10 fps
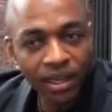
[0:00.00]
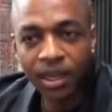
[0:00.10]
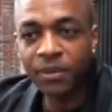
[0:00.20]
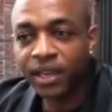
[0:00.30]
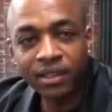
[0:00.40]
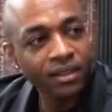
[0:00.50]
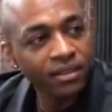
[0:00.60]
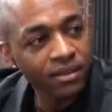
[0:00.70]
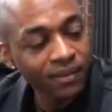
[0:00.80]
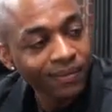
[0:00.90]
Like, I'm like,
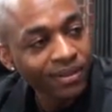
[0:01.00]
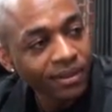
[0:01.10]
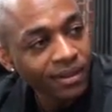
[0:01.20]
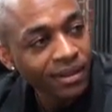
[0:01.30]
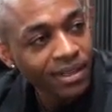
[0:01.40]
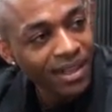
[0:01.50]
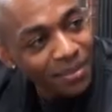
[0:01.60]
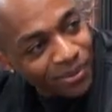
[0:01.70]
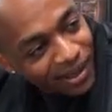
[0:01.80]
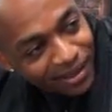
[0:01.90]
dude, is
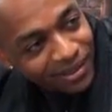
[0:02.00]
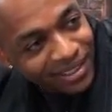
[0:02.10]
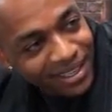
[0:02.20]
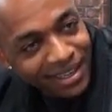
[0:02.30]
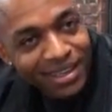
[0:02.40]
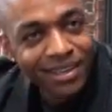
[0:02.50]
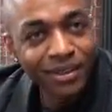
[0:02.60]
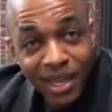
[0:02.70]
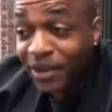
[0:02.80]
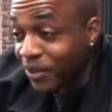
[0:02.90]
that a pig?
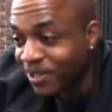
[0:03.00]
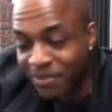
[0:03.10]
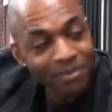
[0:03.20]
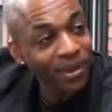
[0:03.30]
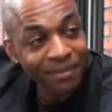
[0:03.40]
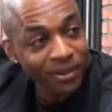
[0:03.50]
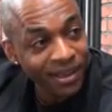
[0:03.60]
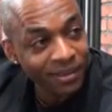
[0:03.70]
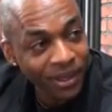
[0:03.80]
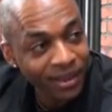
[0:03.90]
Oh, yeah, dude, that's my pet
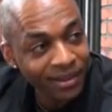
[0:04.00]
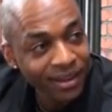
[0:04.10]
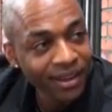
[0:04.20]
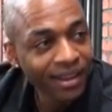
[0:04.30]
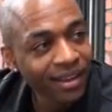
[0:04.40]
pig, man.